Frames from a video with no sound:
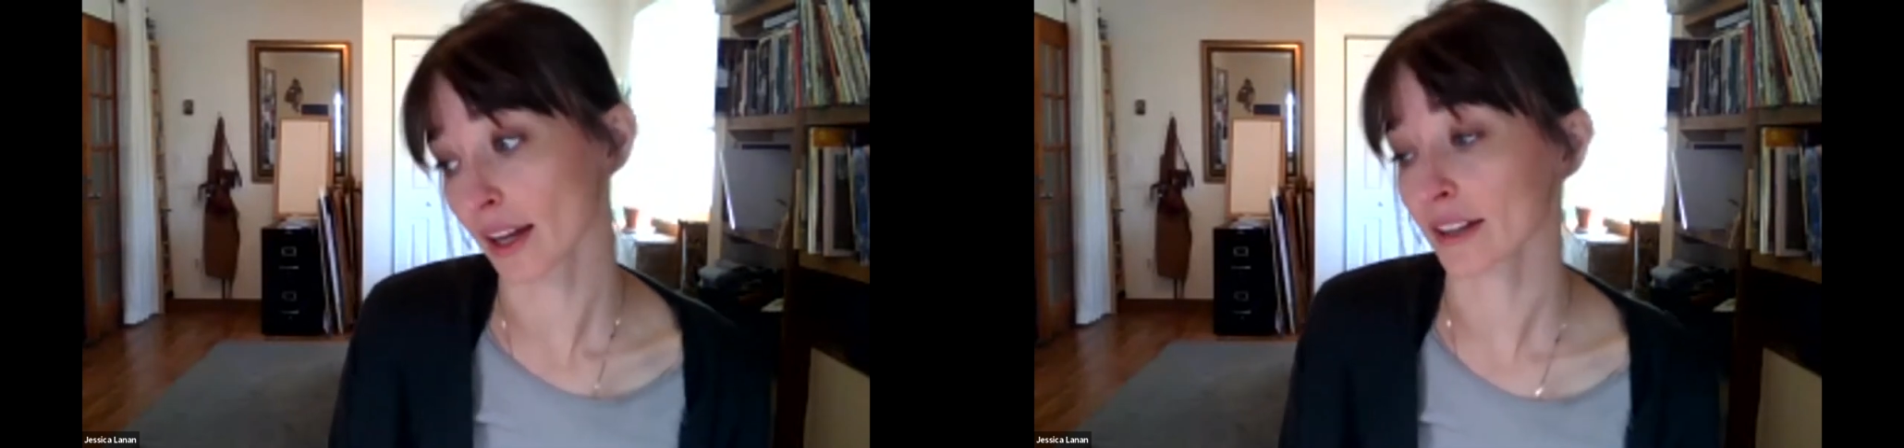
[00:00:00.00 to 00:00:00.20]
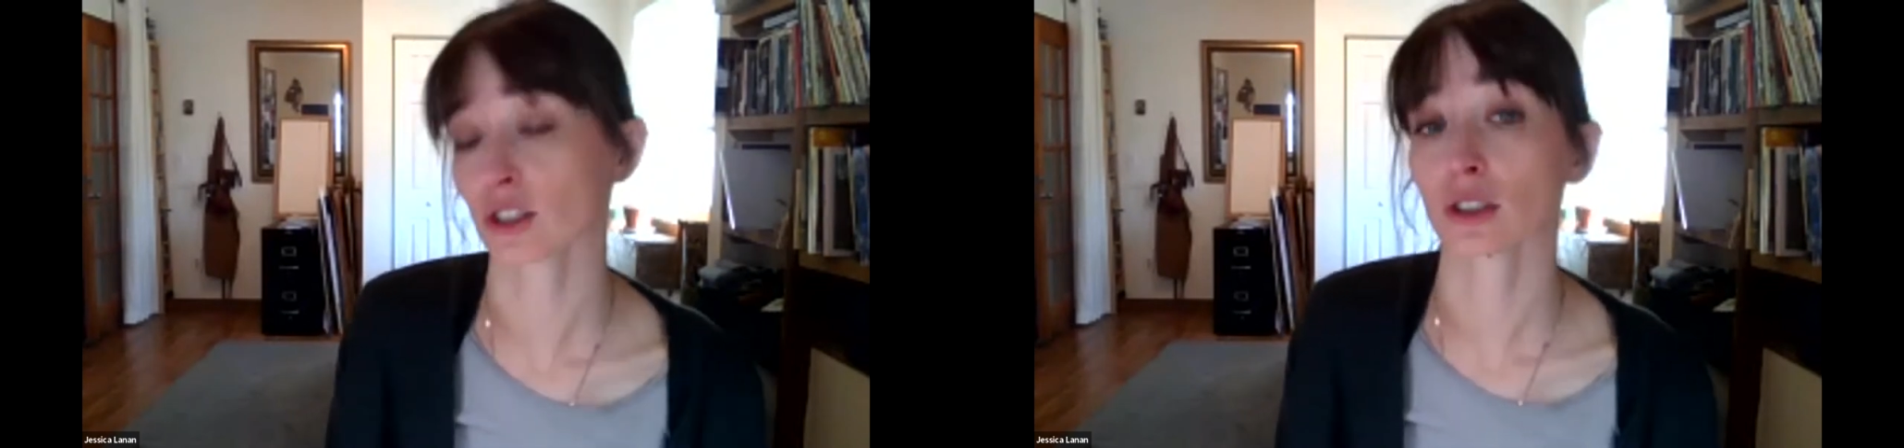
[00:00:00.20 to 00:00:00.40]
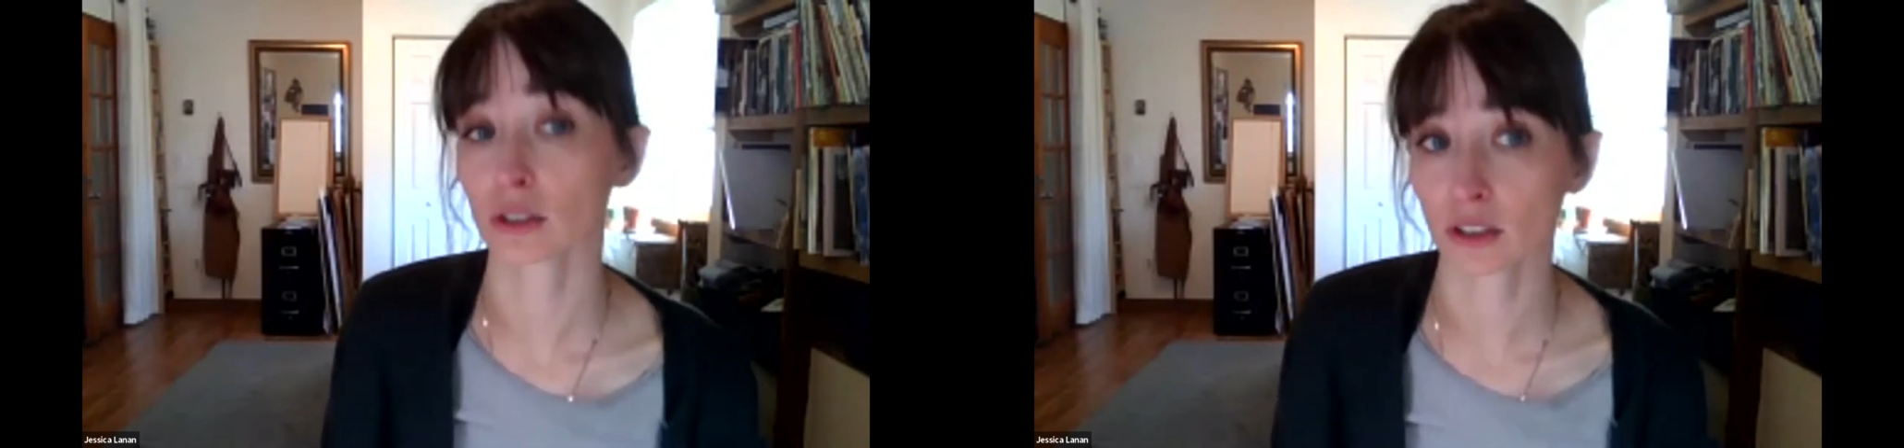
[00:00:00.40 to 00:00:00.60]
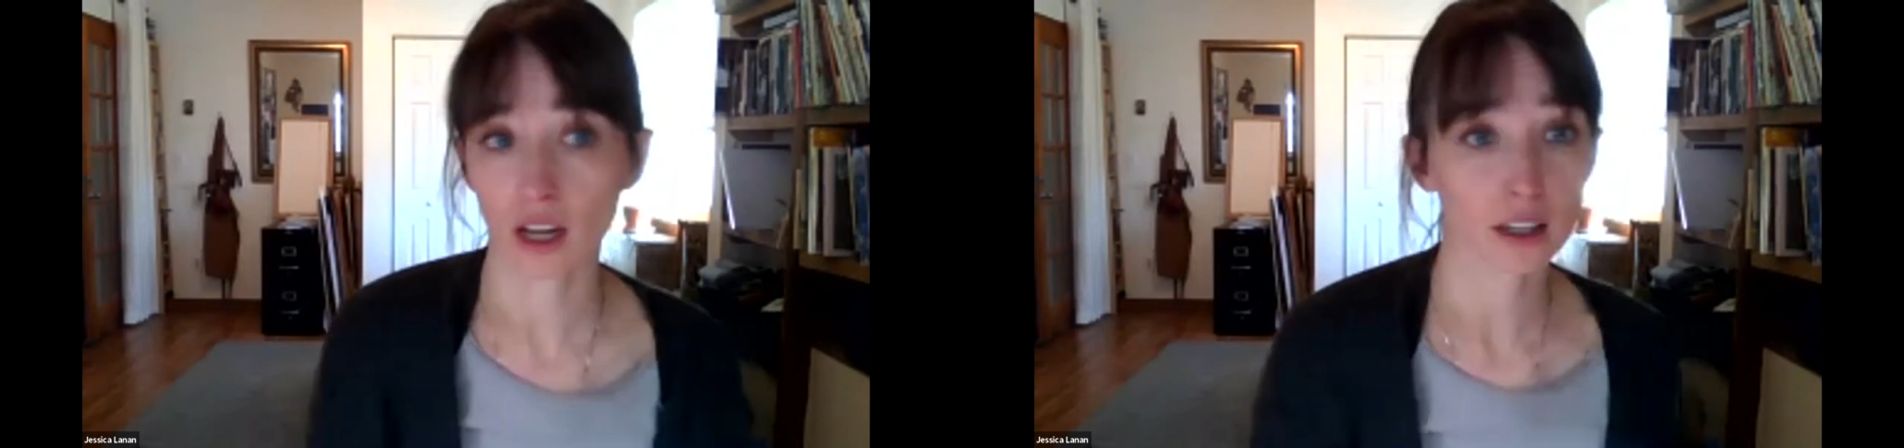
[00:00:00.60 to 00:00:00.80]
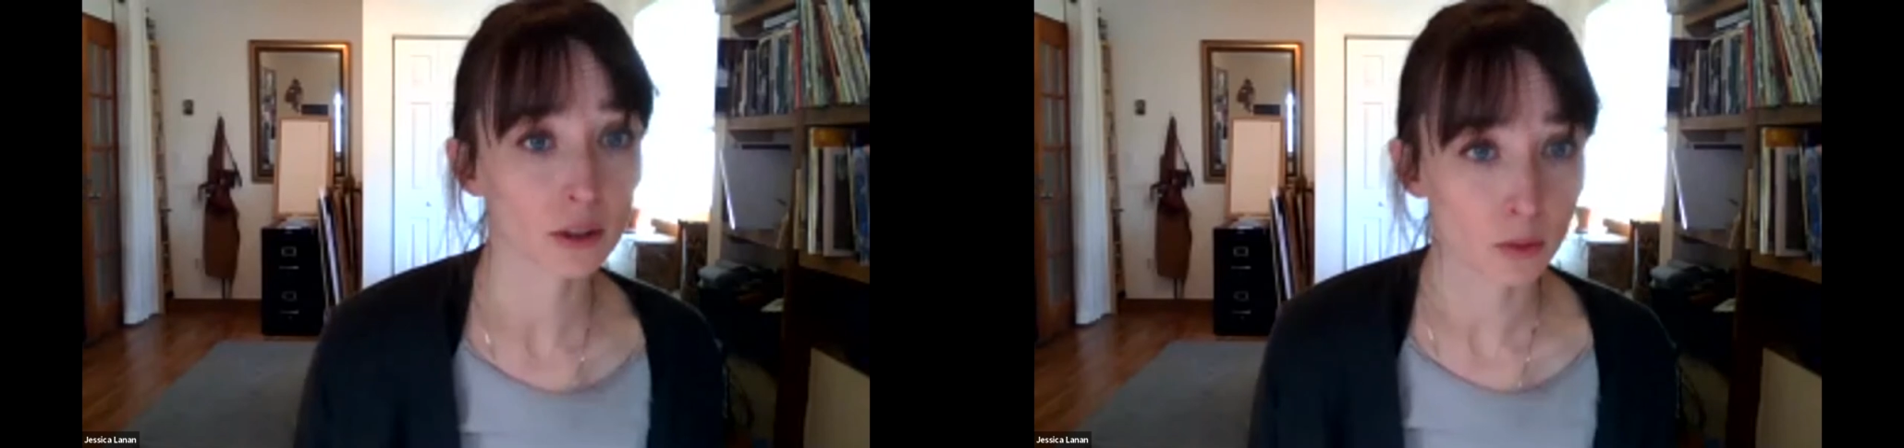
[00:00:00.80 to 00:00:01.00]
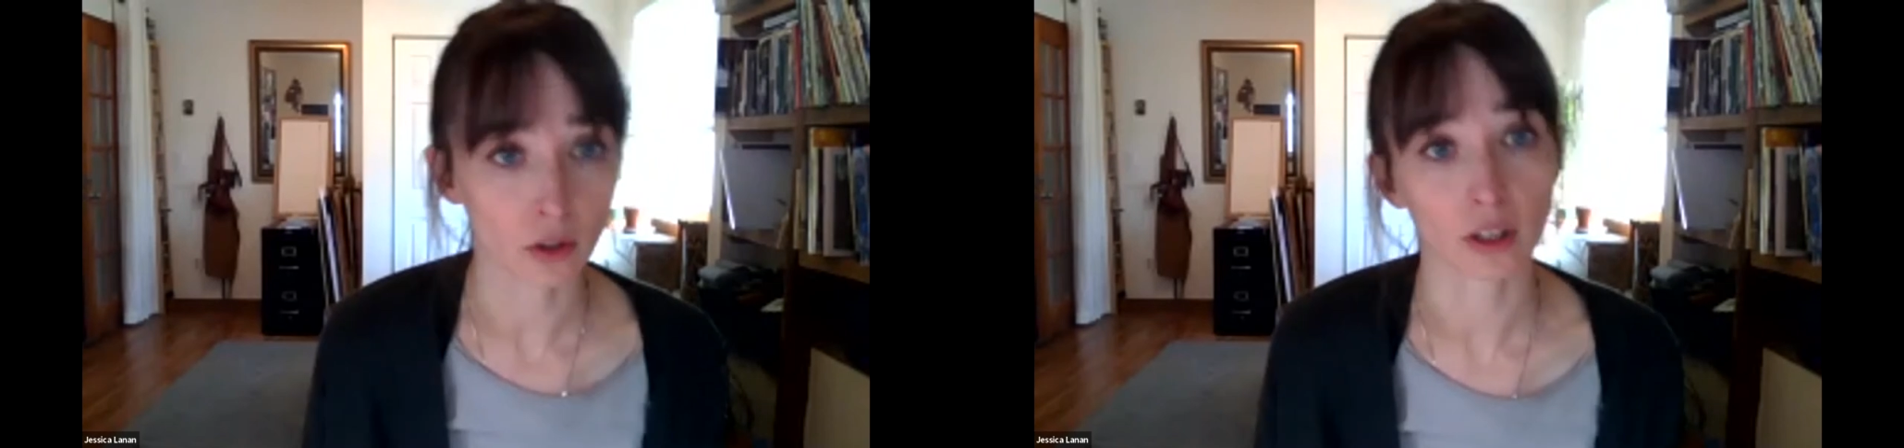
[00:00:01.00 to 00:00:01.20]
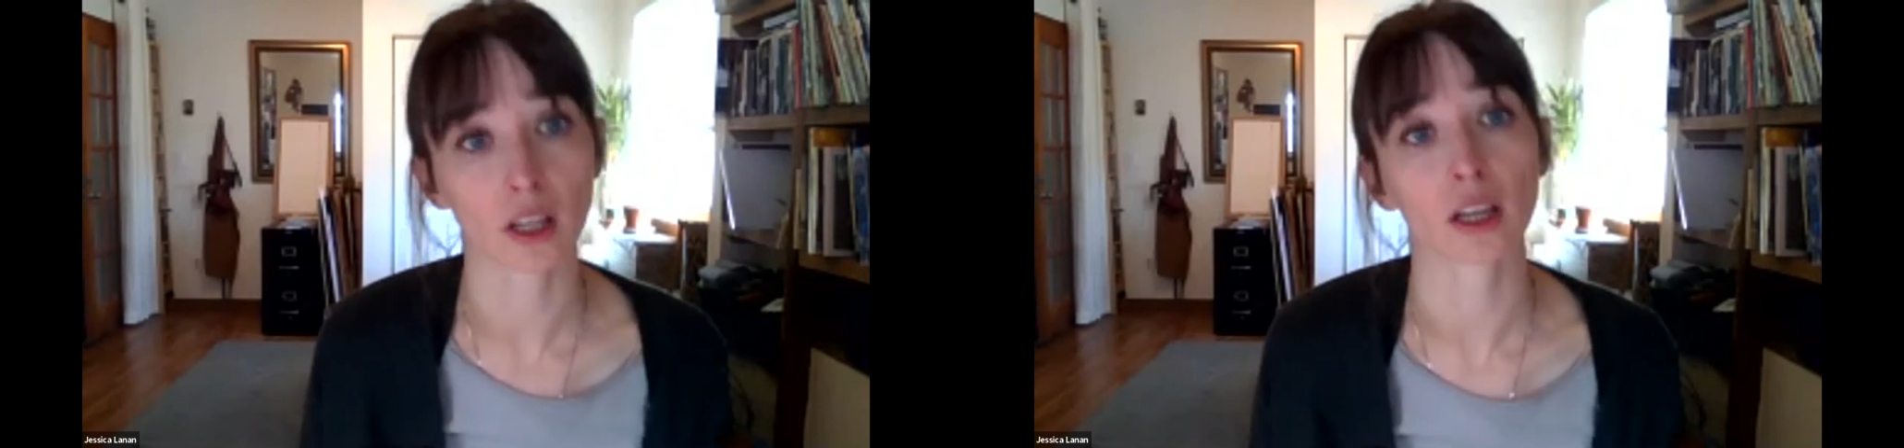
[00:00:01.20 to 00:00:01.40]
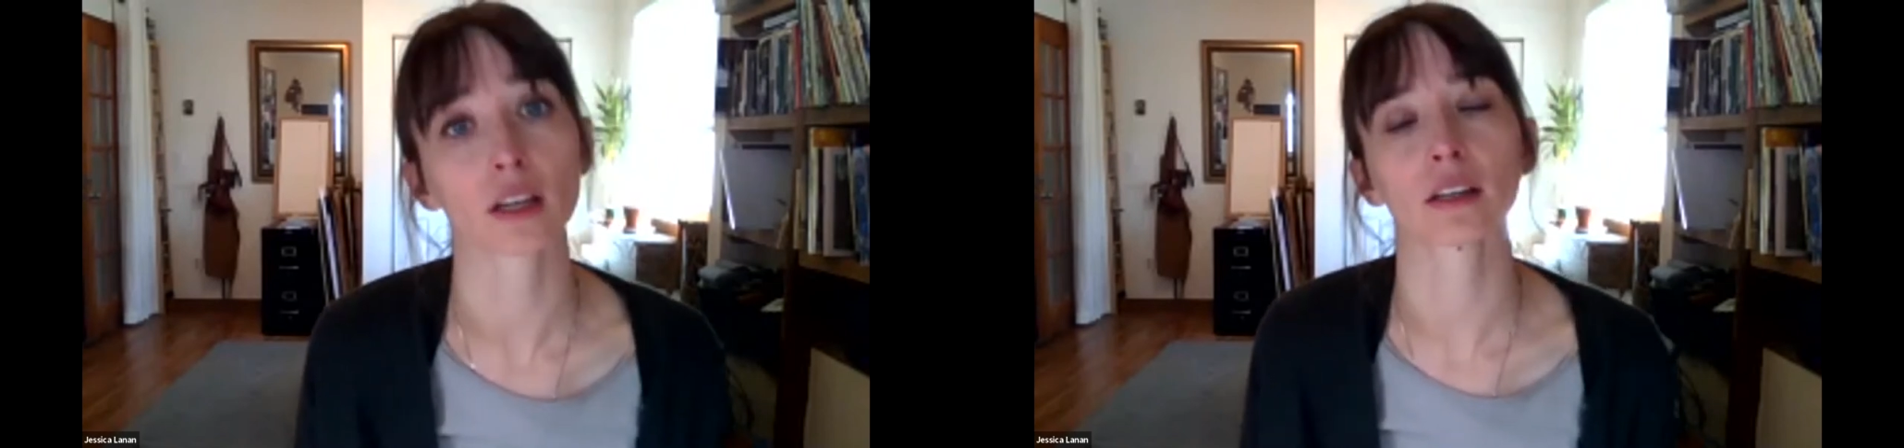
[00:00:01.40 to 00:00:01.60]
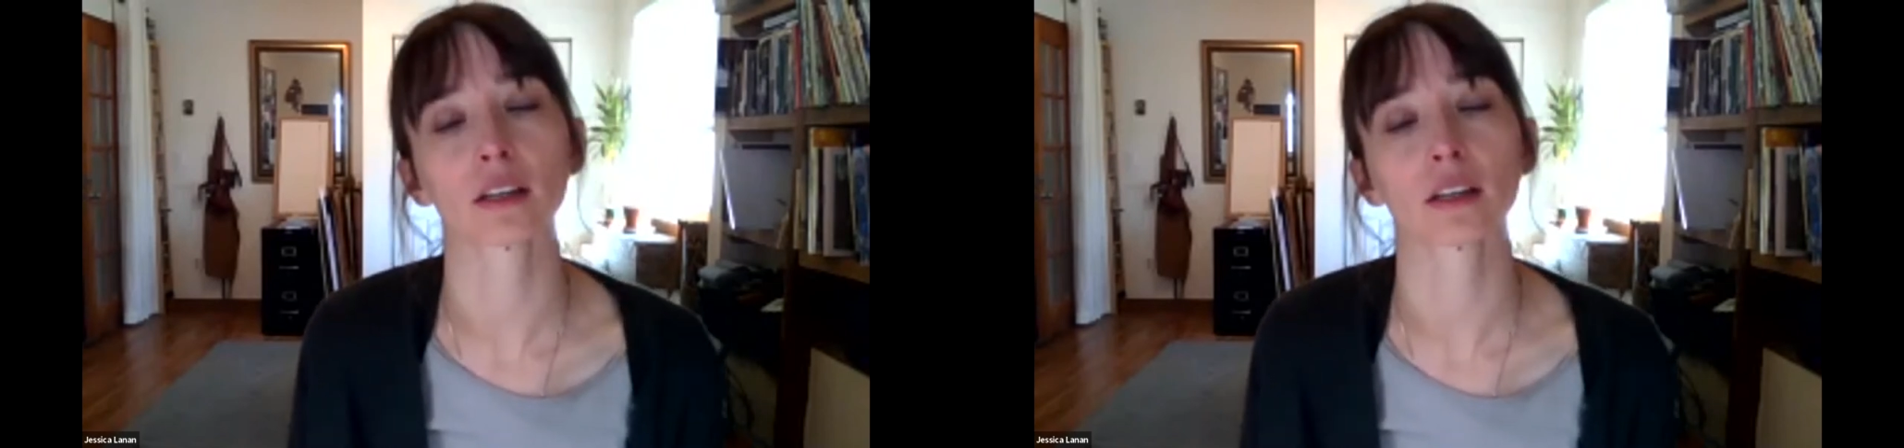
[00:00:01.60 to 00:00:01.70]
actually could not communicate.